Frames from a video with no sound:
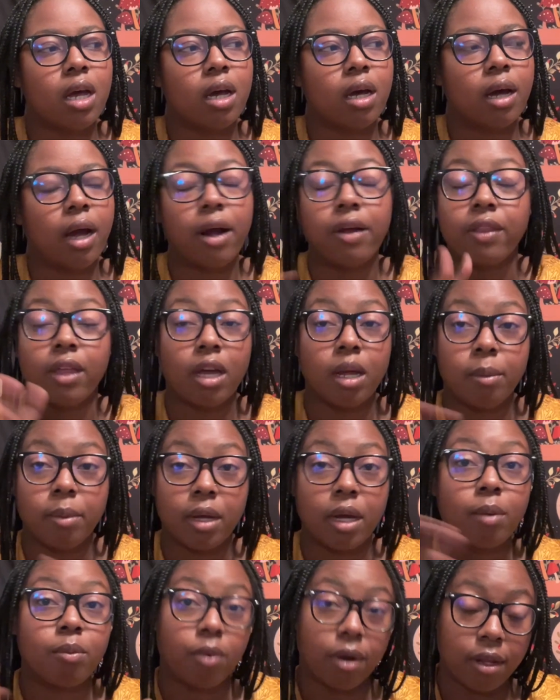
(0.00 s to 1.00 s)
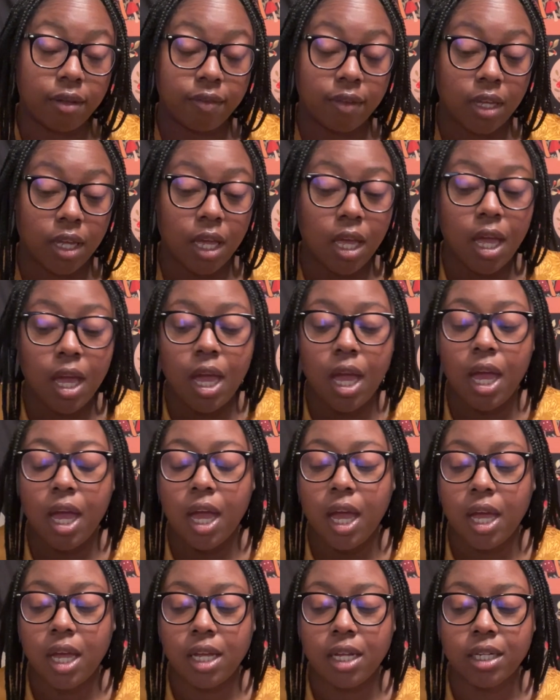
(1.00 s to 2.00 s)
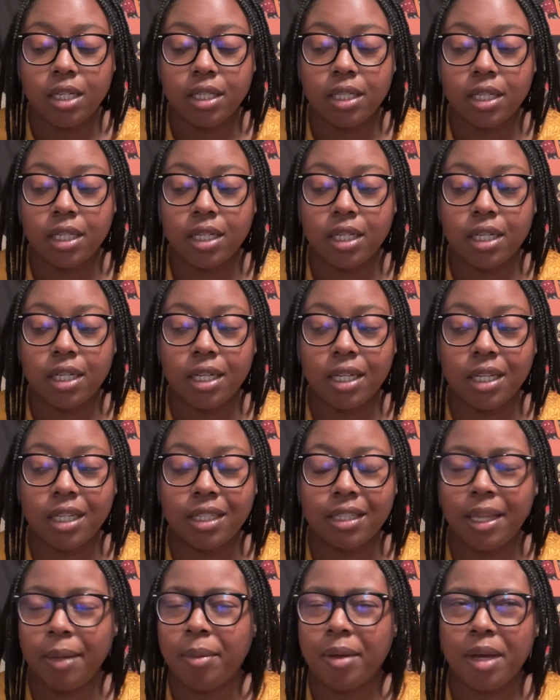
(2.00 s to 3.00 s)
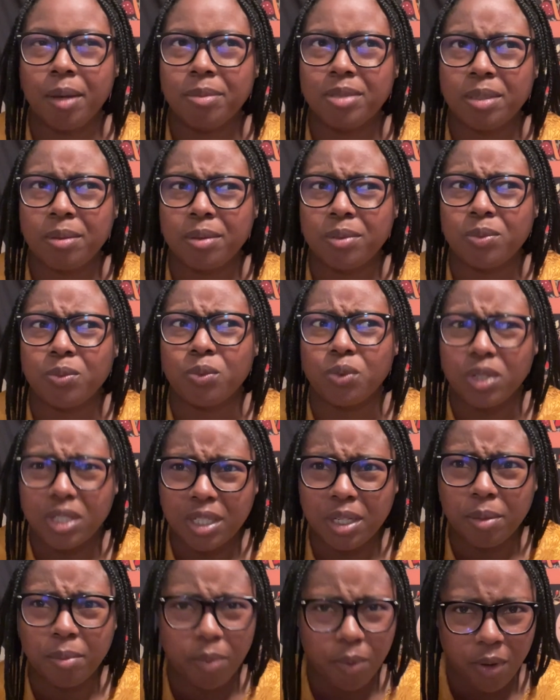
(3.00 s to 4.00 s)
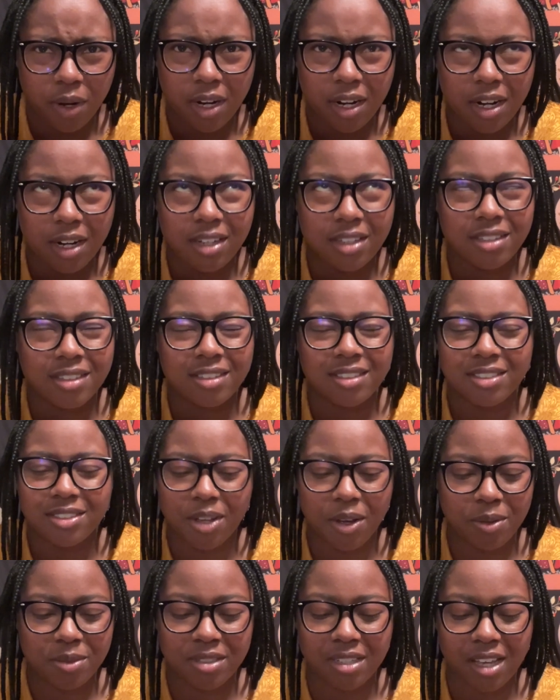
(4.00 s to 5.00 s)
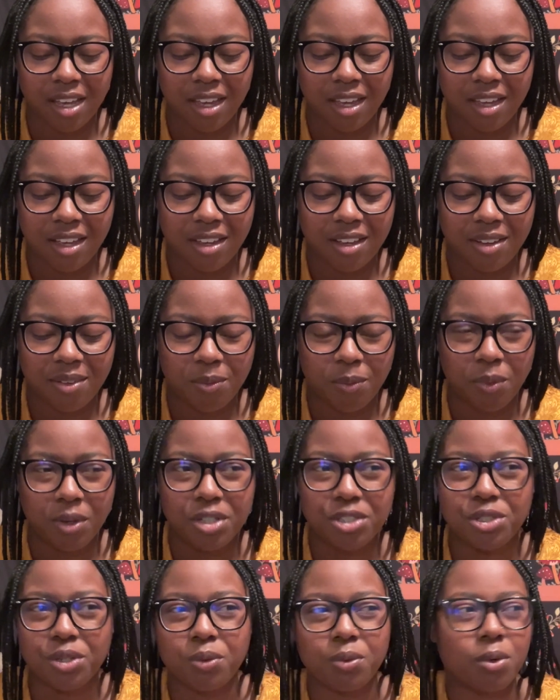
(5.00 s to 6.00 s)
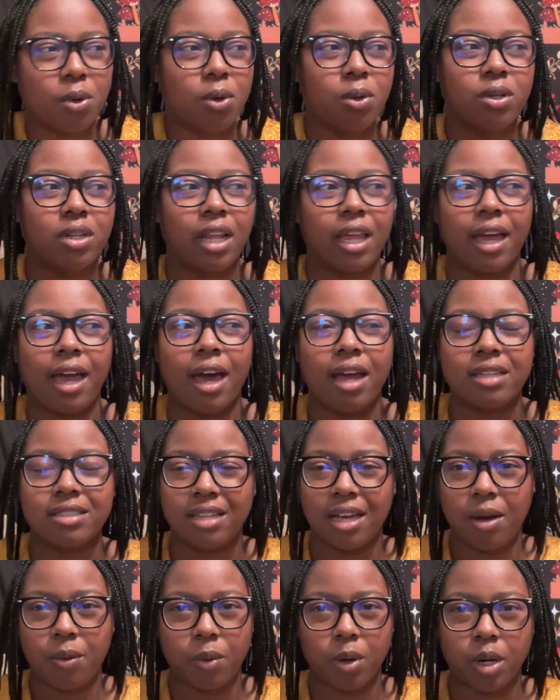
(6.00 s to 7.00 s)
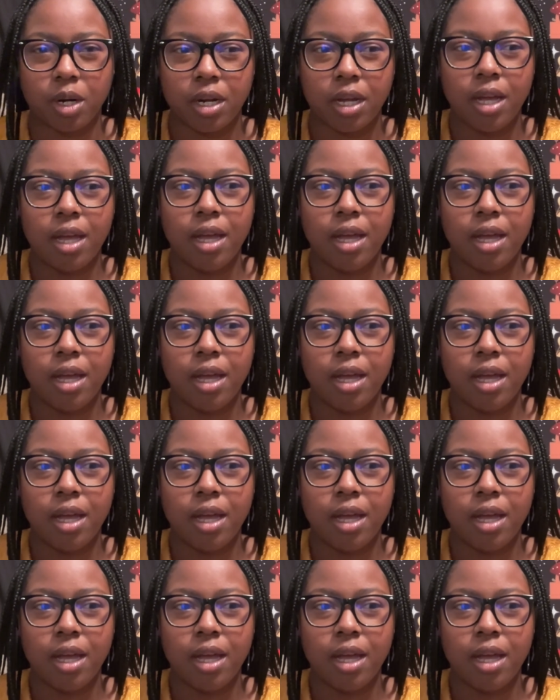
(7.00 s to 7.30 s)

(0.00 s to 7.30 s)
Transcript: How are they gonna become relevant? And they become someone really important. So I was like, what is their role and like, how does that work?